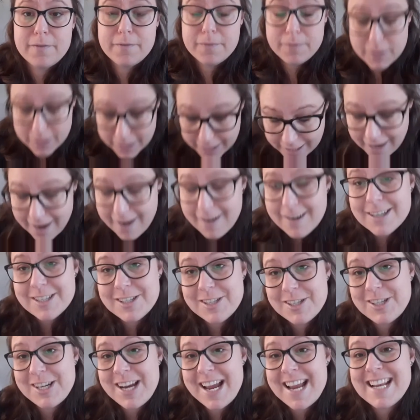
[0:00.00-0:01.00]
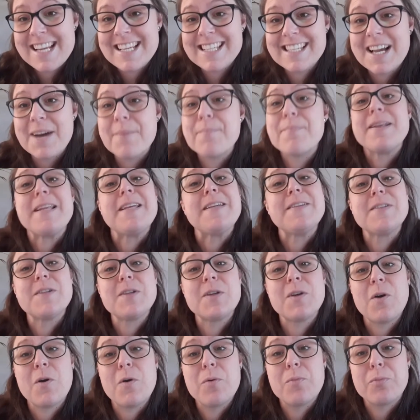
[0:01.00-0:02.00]
encourage Chinese companies
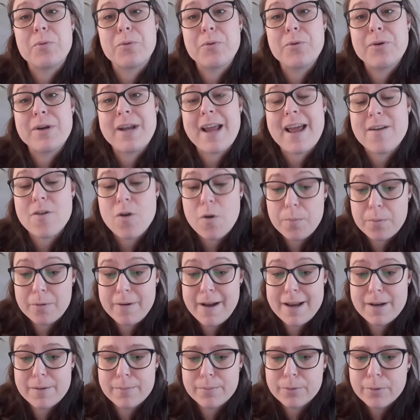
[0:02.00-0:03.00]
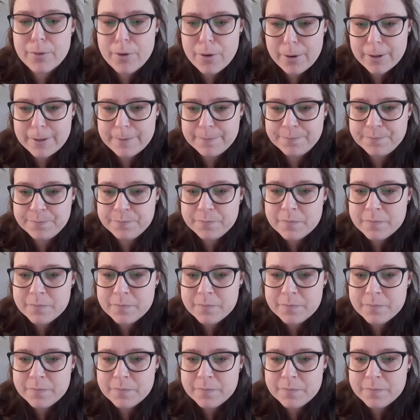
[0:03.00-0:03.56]
to go abroad and operate abroad.